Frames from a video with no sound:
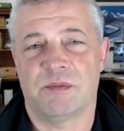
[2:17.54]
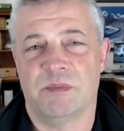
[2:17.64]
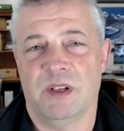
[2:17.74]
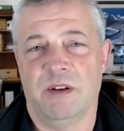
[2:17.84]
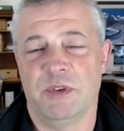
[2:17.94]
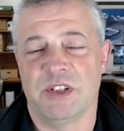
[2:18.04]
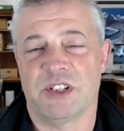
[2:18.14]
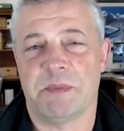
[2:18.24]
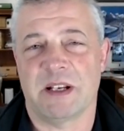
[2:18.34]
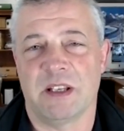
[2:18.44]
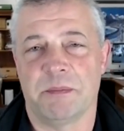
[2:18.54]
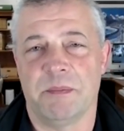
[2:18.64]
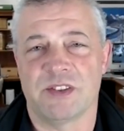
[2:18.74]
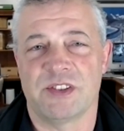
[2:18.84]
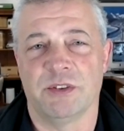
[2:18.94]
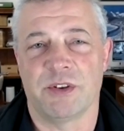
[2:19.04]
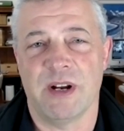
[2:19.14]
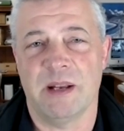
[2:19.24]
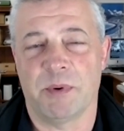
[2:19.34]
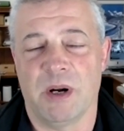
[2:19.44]
If we suspect a cylinder
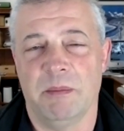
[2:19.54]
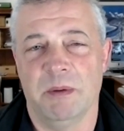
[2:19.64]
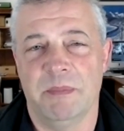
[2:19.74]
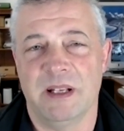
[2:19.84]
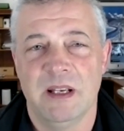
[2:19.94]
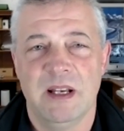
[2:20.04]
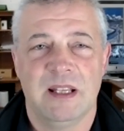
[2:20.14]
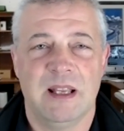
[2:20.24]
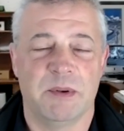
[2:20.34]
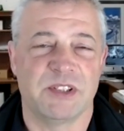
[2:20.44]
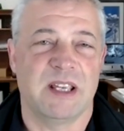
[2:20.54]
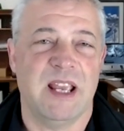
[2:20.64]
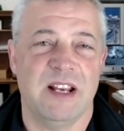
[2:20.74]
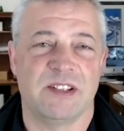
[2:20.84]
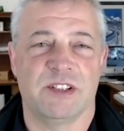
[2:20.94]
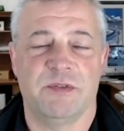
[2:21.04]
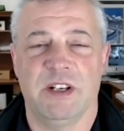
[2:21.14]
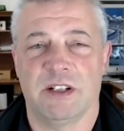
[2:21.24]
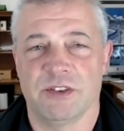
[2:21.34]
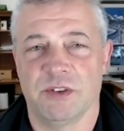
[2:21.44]
head problem, but that wasn't the case in this
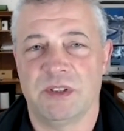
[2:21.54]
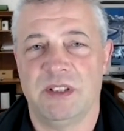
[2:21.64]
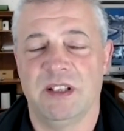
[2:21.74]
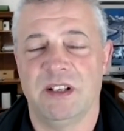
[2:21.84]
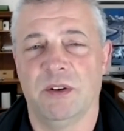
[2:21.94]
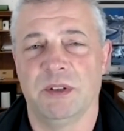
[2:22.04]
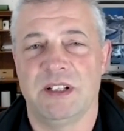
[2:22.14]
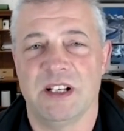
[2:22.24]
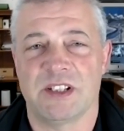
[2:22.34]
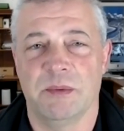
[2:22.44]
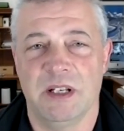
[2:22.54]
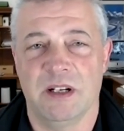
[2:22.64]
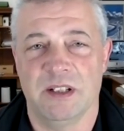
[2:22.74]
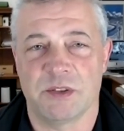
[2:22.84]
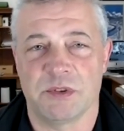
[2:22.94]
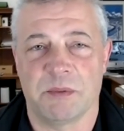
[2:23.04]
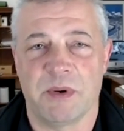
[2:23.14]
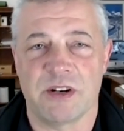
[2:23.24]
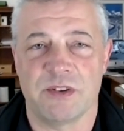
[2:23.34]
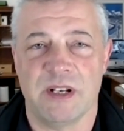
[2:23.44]
vehicle. So the only testing we did on this was a
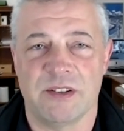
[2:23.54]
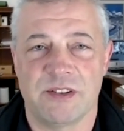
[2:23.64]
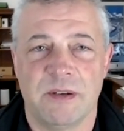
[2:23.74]
pressure test.